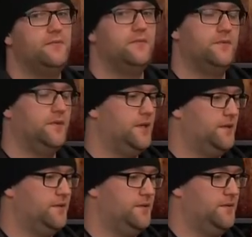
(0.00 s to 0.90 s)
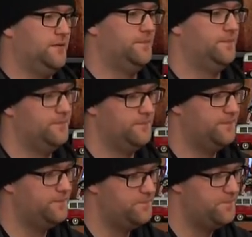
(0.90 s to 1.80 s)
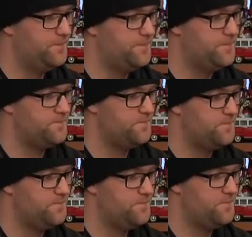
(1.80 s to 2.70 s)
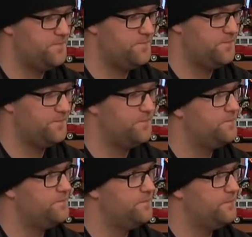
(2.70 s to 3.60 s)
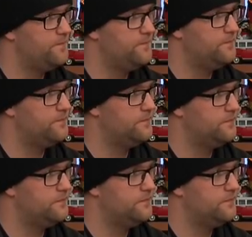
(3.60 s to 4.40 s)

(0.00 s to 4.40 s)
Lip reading: (silent)